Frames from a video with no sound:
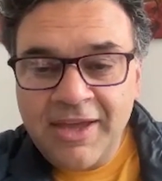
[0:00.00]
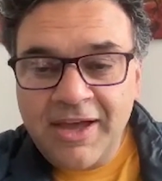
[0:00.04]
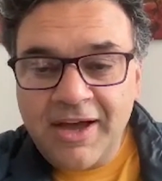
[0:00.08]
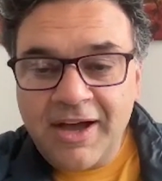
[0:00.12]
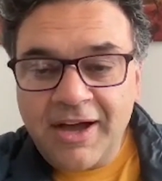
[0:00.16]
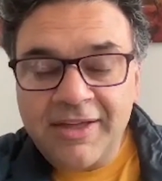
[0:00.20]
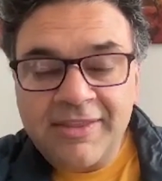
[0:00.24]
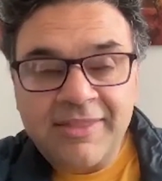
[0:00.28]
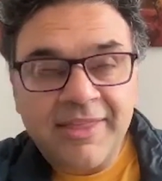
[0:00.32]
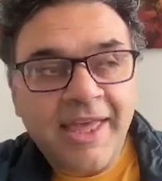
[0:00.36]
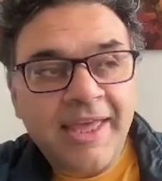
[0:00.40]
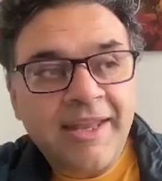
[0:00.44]

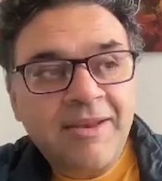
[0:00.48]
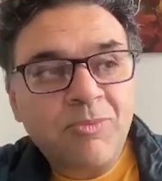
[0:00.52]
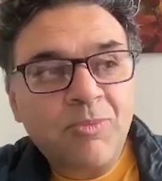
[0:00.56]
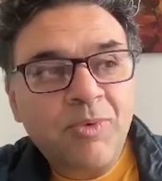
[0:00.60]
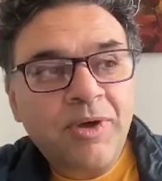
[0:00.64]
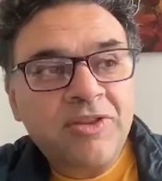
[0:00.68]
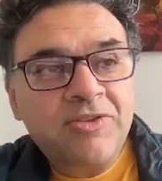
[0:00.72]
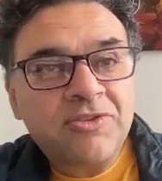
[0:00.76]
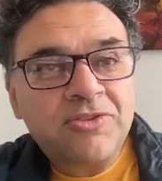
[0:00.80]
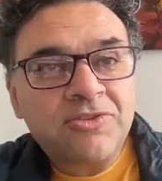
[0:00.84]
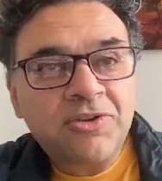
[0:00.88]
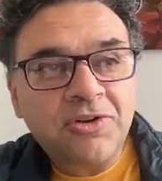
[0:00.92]
I then
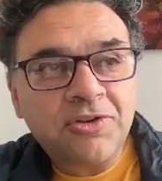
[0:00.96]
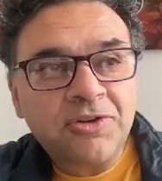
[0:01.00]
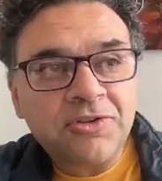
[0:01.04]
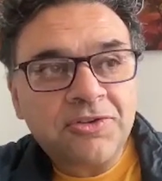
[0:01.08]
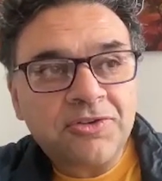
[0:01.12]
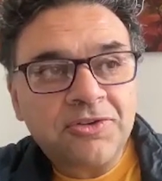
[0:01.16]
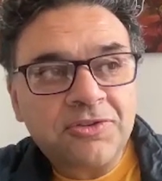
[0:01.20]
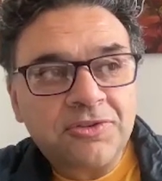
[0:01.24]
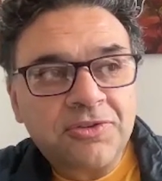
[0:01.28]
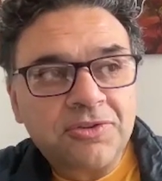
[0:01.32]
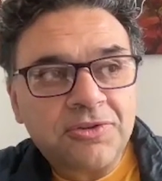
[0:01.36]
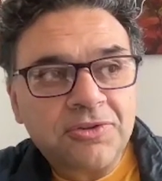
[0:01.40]
went
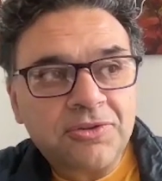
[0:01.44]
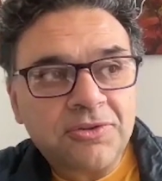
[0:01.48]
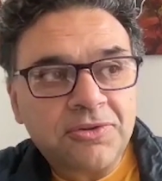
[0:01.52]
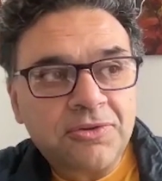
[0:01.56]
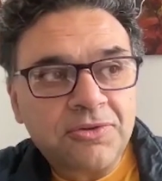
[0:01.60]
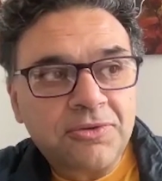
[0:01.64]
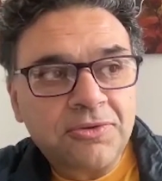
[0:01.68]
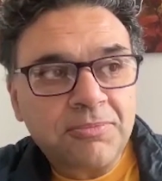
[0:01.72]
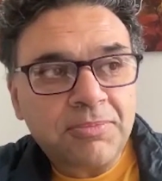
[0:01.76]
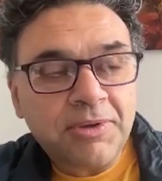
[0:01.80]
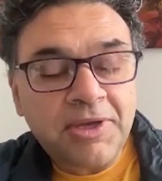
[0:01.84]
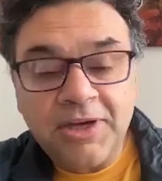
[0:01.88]
on
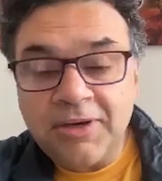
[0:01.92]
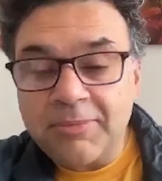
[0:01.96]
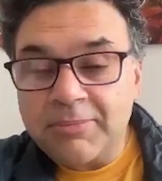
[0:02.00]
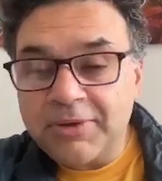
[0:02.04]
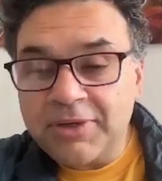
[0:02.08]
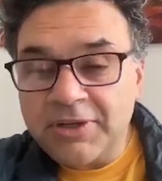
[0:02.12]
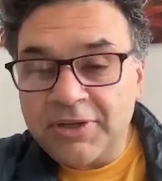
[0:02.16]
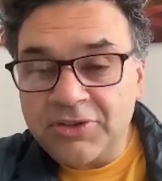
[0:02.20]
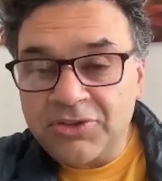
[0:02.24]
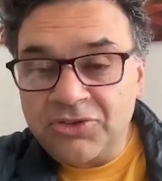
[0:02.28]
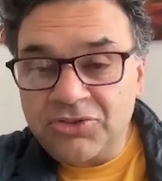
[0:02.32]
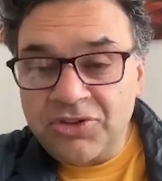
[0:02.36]
to become
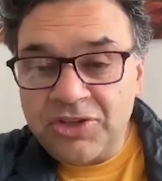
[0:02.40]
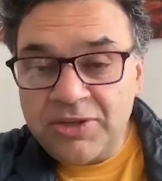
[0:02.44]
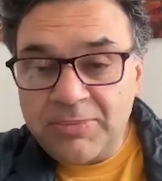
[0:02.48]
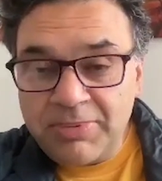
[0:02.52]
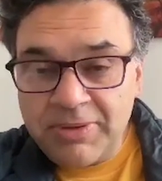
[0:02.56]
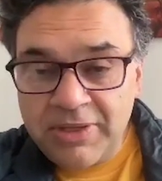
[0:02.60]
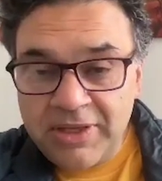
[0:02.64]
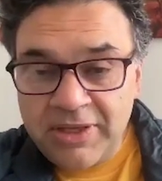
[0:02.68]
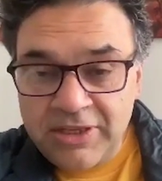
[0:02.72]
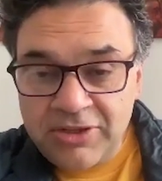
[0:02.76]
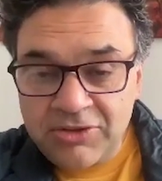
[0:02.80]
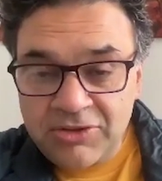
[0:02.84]
a
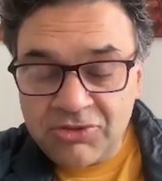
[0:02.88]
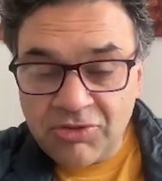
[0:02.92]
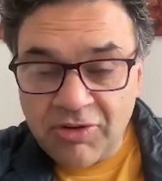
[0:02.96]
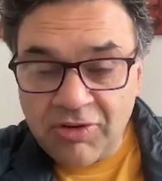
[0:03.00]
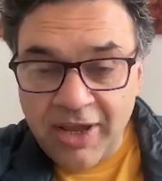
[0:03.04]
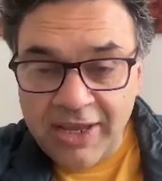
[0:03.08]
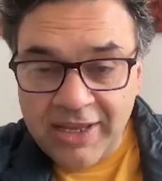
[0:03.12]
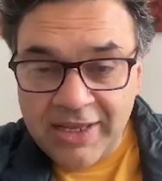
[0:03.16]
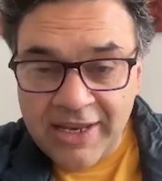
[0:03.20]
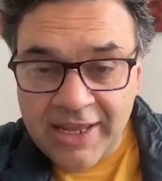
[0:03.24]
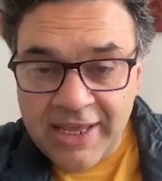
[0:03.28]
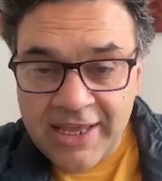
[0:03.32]
GP
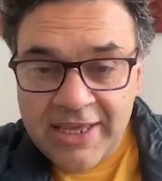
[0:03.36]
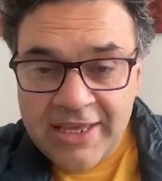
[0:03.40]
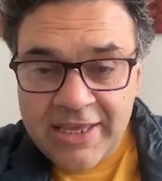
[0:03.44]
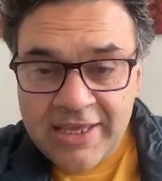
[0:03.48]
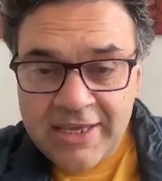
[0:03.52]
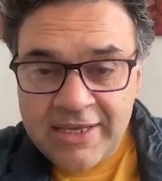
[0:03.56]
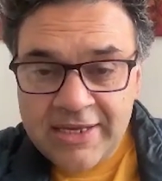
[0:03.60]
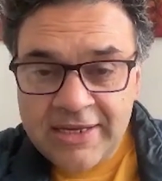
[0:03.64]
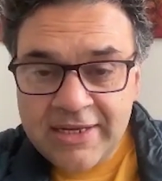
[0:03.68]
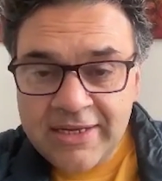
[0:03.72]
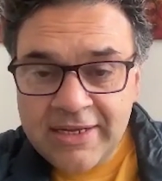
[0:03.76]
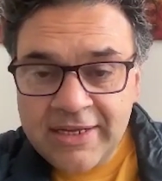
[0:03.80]

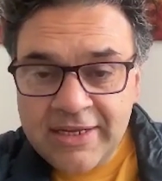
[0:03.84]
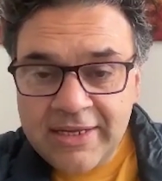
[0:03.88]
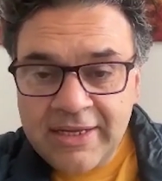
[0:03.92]
trainee.